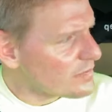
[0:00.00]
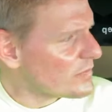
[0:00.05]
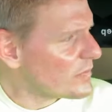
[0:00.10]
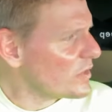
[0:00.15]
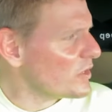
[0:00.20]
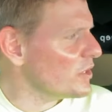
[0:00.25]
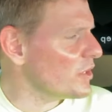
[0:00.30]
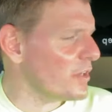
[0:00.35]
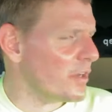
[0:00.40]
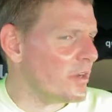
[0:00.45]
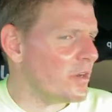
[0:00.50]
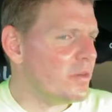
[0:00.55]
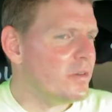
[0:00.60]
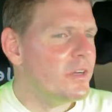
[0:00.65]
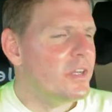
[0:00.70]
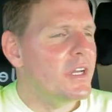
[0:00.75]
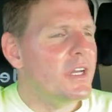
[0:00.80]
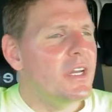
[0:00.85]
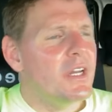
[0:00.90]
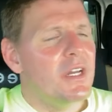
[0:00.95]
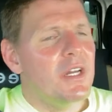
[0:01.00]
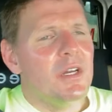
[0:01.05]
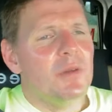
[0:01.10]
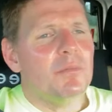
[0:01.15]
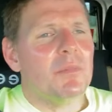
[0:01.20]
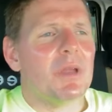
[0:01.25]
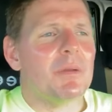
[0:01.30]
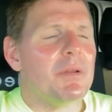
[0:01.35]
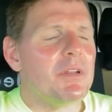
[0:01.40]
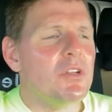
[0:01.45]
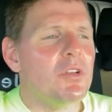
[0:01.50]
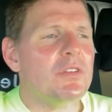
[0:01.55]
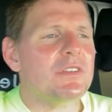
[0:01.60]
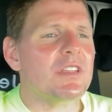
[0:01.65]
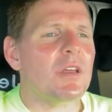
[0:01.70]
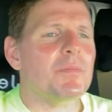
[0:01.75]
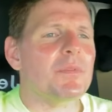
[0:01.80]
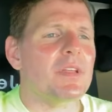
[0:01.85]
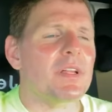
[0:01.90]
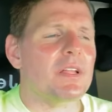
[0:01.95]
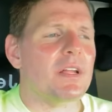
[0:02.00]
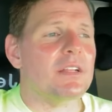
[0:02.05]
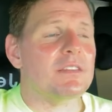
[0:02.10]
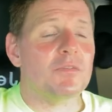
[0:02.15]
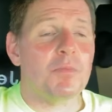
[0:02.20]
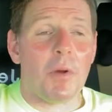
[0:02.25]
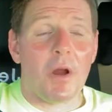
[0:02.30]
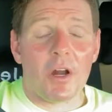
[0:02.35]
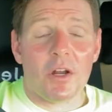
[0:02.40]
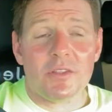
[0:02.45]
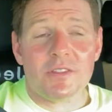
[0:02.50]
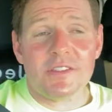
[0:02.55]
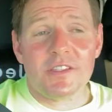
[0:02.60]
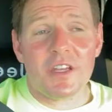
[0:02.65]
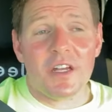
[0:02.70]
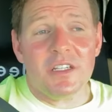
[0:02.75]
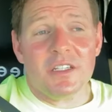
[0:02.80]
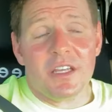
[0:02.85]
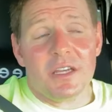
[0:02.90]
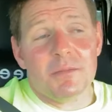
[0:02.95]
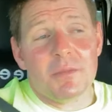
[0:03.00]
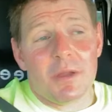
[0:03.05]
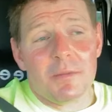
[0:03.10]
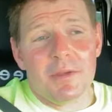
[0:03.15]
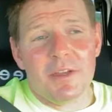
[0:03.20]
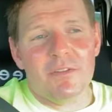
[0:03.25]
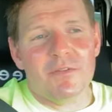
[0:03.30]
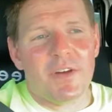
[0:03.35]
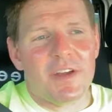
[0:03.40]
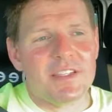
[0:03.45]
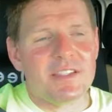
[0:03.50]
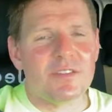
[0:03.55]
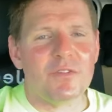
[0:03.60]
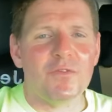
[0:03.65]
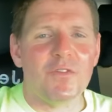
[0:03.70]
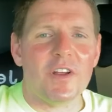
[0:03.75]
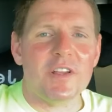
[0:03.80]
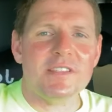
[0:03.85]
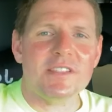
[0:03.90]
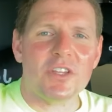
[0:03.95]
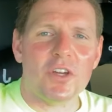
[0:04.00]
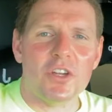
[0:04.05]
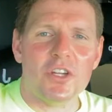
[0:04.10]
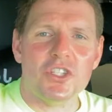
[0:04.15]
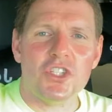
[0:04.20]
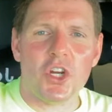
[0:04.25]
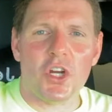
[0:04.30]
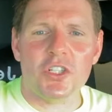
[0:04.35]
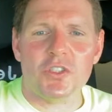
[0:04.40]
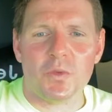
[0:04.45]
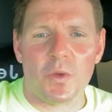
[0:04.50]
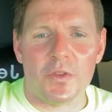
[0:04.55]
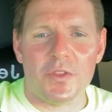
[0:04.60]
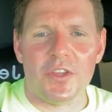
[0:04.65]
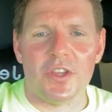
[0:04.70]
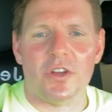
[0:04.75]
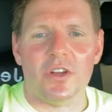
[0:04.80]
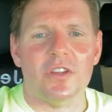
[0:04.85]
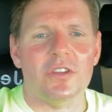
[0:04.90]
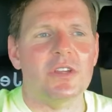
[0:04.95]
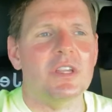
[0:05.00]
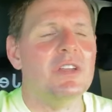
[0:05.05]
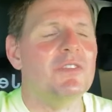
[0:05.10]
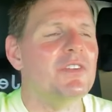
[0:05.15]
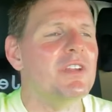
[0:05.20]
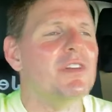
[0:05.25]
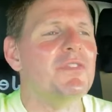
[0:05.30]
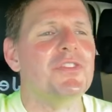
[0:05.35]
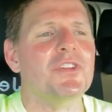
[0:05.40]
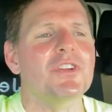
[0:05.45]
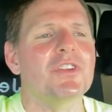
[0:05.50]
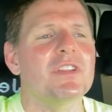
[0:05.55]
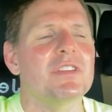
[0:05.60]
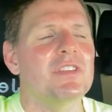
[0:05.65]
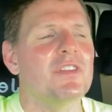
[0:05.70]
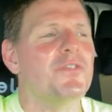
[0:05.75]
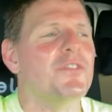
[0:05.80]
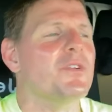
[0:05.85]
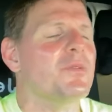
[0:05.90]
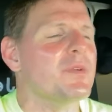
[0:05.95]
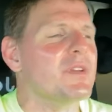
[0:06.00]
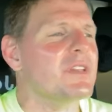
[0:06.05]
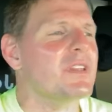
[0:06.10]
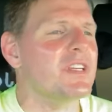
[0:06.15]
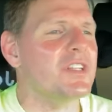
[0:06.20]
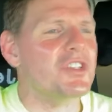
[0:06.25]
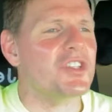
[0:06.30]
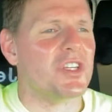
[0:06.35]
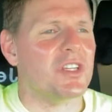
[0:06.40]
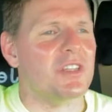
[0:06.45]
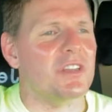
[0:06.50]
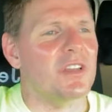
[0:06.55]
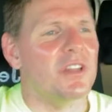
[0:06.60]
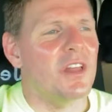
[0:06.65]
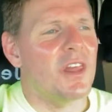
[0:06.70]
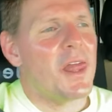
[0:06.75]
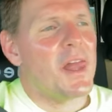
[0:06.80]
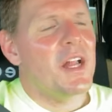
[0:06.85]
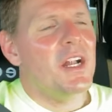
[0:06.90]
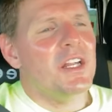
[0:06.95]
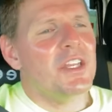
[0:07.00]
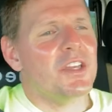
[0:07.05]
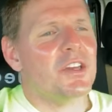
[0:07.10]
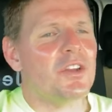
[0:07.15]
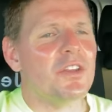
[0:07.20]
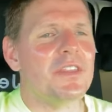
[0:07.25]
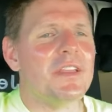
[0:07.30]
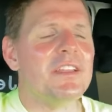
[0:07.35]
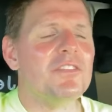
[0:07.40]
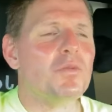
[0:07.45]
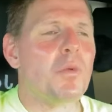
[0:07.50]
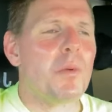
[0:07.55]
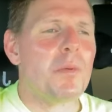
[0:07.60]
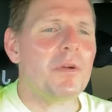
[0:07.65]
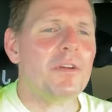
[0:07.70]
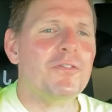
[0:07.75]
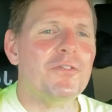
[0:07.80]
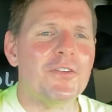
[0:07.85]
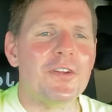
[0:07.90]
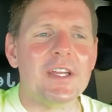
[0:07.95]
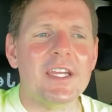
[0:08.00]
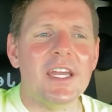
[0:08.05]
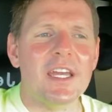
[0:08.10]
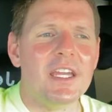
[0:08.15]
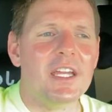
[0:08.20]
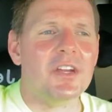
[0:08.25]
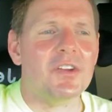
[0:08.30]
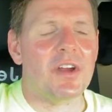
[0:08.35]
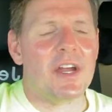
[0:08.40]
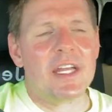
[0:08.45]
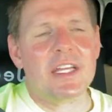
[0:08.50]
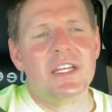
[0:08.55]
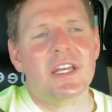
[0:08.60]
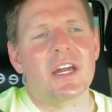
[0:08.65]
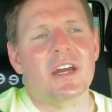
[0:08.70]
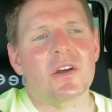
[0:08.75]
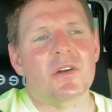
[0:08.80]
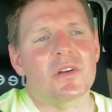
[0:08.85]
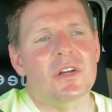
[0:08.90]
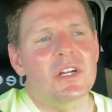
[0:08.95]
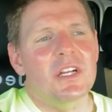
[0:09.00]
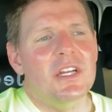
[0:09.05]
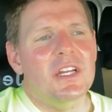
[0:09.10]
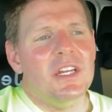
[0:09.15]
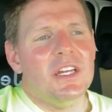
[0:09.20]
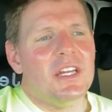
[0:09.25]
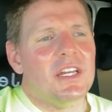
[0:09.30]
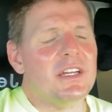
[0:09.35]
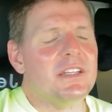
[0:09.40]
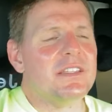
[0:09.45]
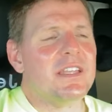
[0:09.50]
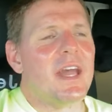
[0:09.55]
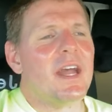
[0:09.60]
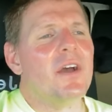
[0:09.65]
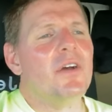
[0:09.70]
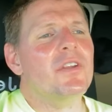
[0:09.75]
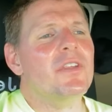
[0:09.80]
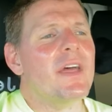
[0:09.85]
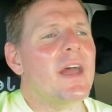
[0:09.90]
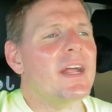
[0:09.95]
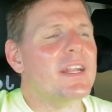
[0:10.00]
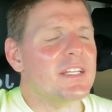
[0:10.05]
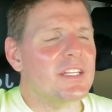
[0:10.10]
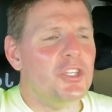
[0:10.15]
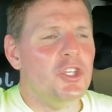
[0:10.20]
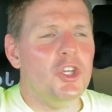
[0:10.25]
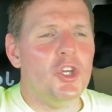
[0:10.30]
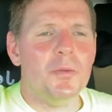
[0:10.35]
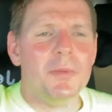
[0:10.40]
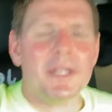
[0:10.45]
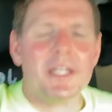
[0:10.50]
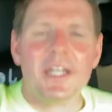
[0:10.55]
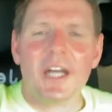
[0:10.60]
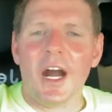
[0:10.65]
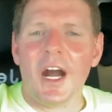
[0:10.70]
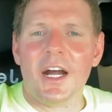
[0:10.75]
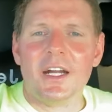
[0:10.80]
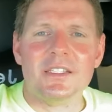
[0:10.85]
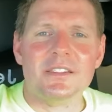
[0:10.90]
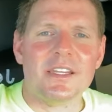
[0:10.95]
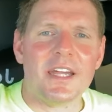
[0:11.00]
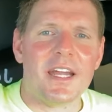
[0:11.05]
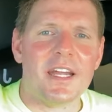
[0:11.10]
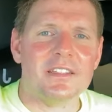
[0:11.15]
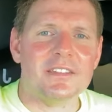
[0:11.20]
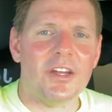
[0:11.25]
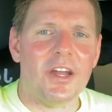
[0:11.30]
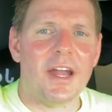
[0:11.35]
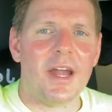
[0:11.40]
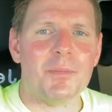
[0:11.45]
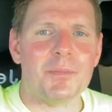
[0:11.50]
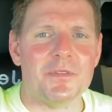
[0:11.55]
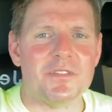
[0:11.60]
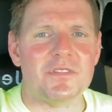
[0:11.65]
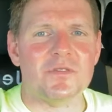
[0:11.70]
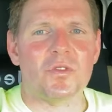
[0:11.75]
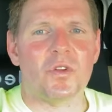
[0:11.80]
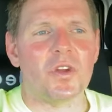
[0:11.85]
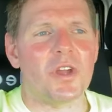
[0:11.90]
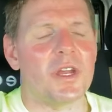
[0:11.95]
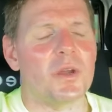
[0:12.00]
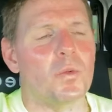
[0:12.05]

You know, maybe do something like that. Tomorrow's Sunday. Maybe invite some friends to go to church with you, even if they're a different religion. You know, that's what we're forgetting right now, is how that human contact happens, okay?